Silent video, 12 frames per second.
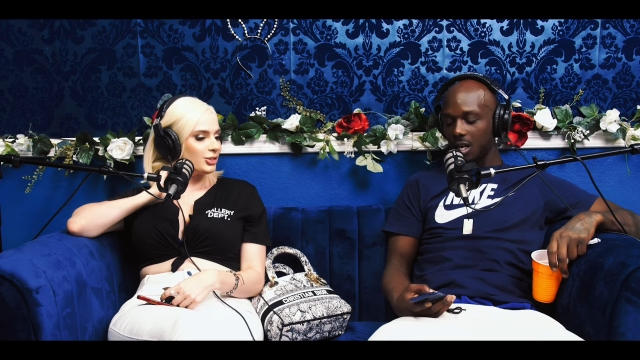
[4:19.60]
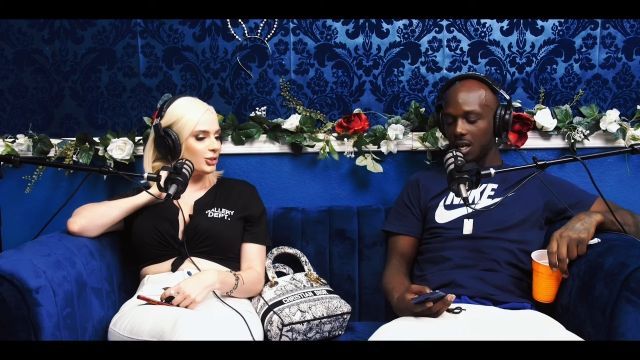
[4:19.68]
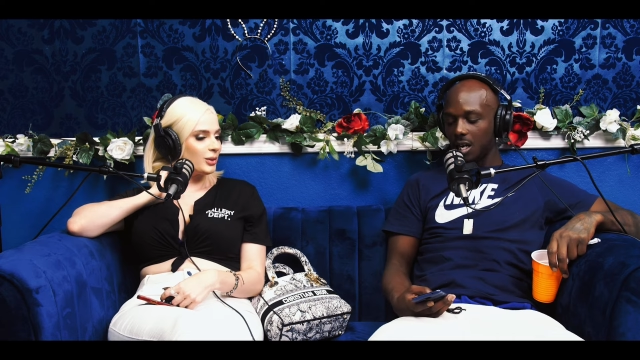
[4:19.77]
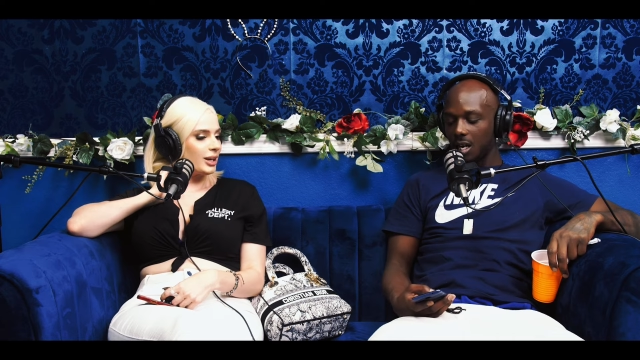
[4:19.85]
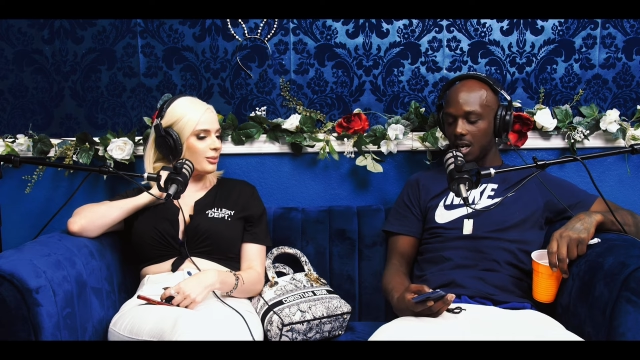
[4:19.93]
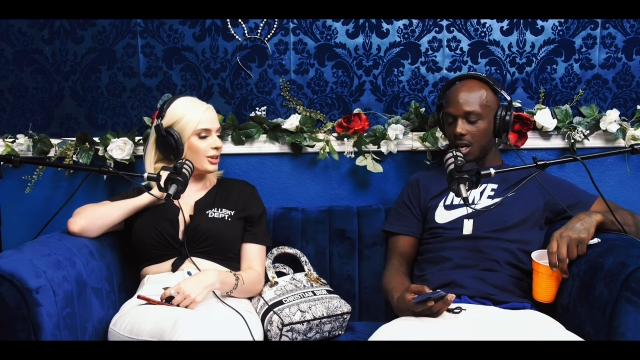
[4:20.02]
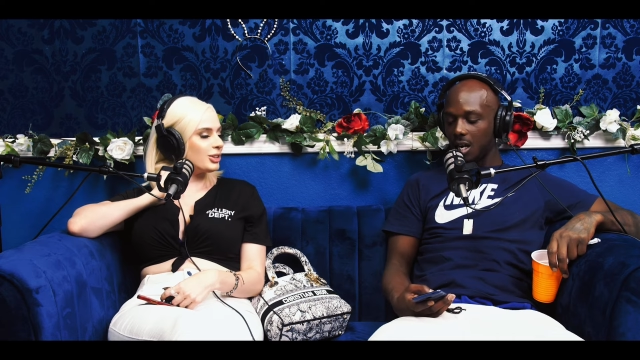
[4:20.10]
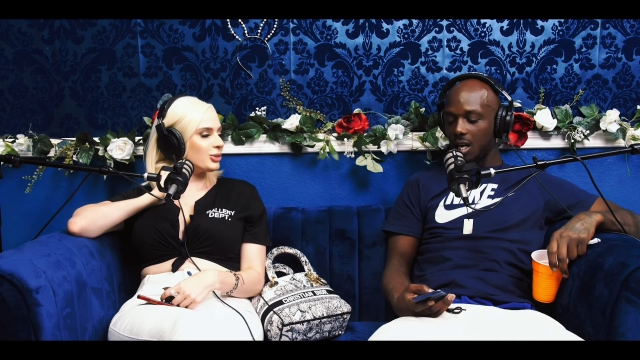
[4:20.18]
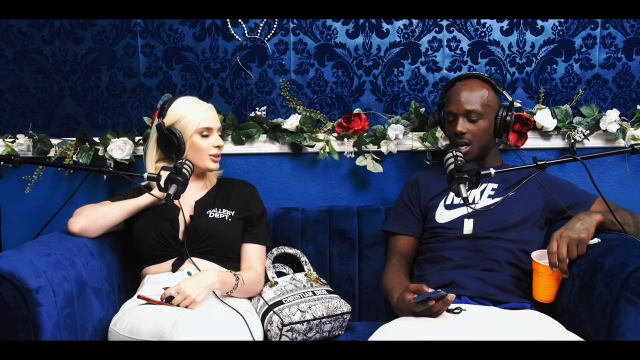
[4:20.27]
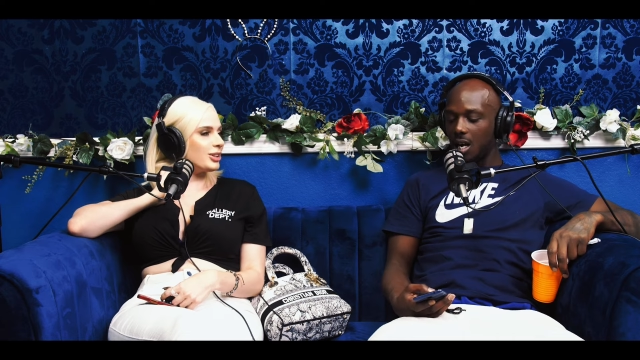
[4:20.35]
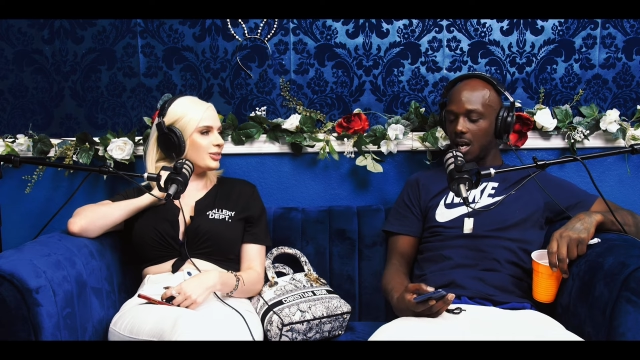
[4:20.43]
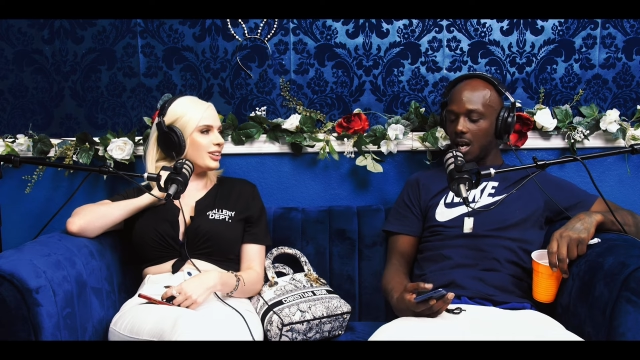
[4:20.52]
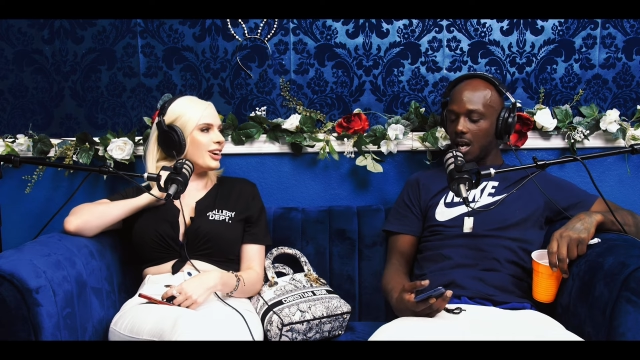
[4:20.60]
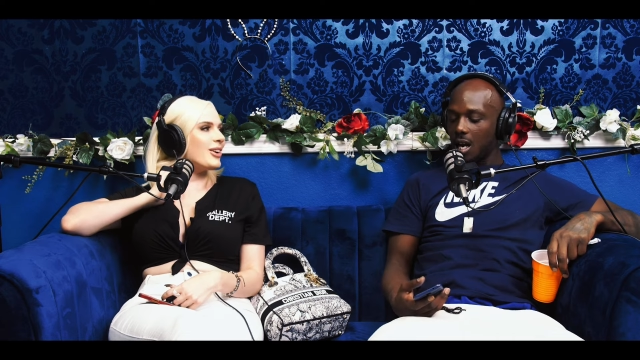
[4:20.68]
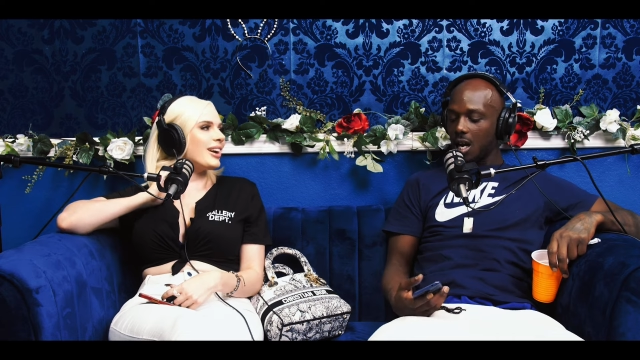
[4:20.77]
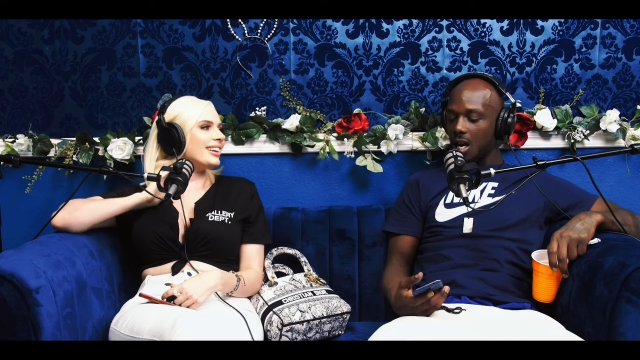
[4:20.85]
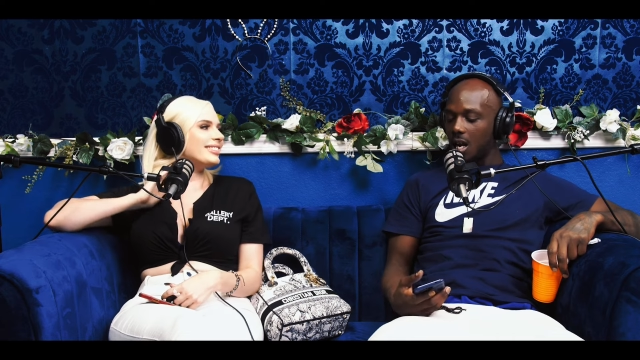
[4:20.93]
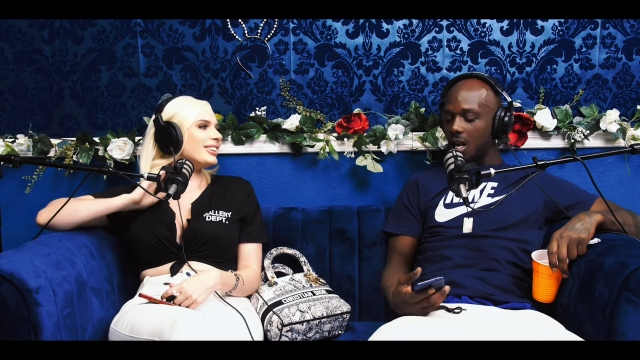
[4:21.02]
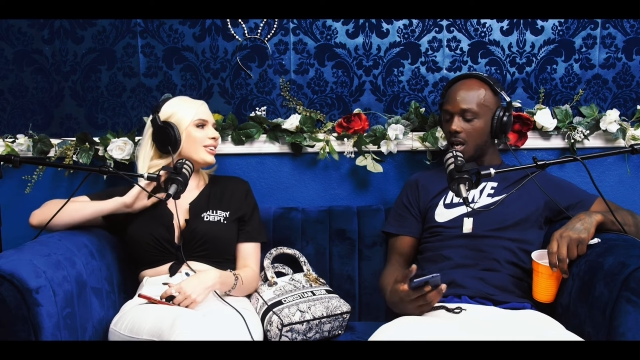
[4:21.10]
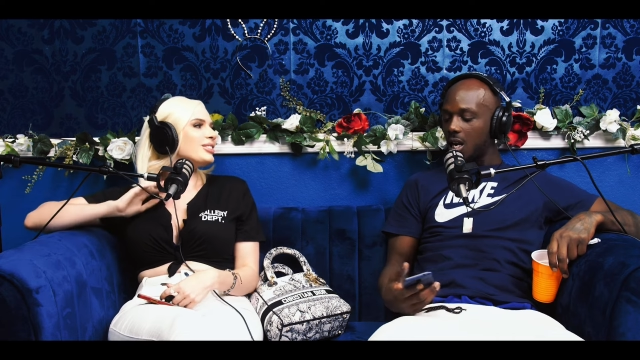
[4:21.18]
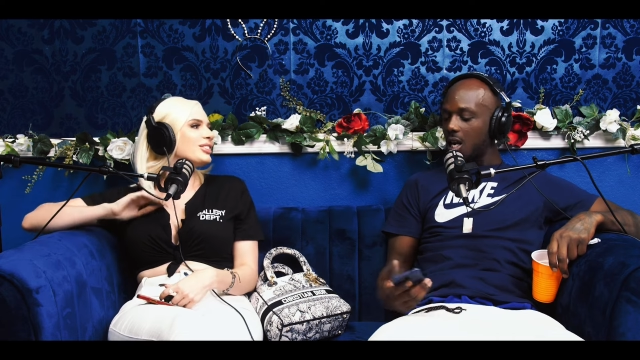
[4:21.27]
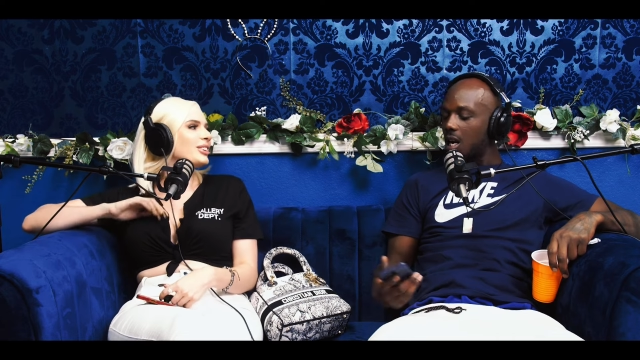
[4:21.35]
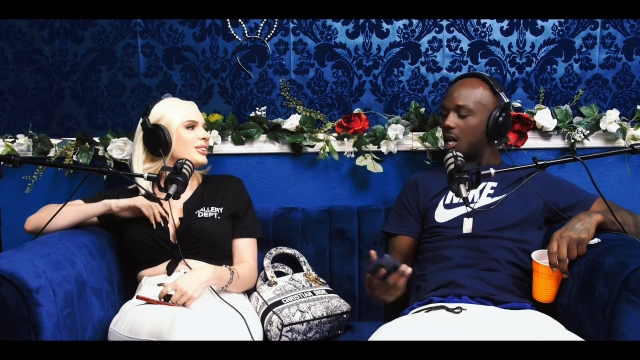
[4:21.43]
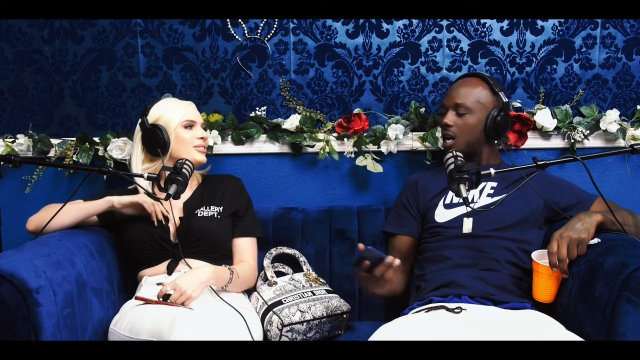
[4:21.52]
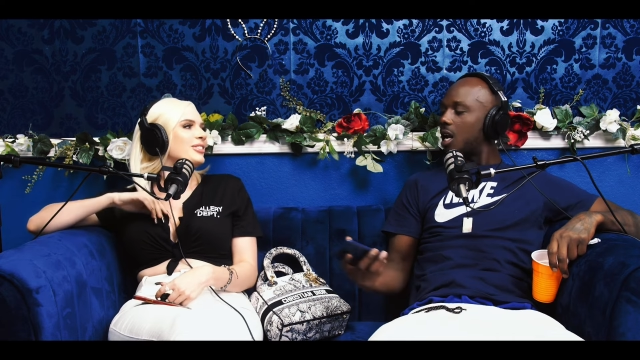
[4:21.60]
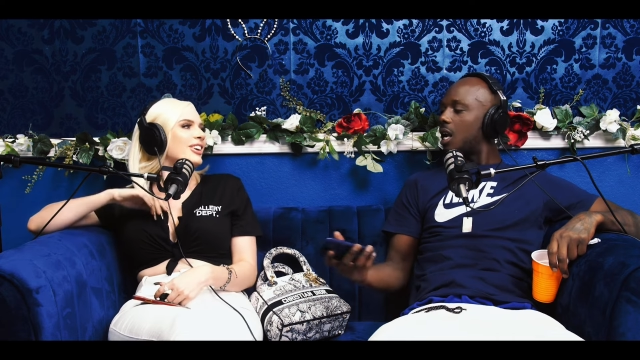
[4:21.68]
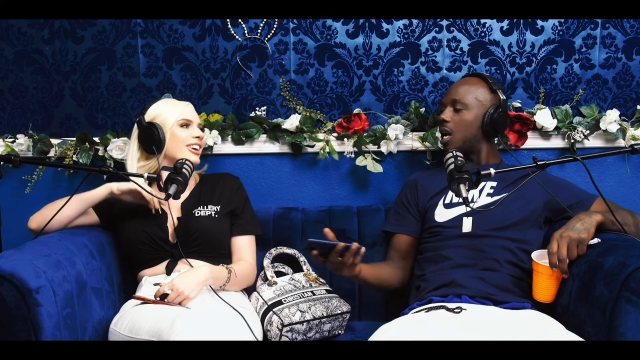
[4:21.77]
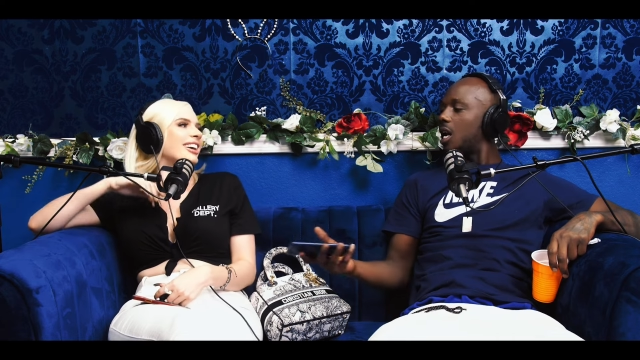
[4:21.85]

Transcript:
Speaker 1: Two eight one three three oh, nine eight zero zero four.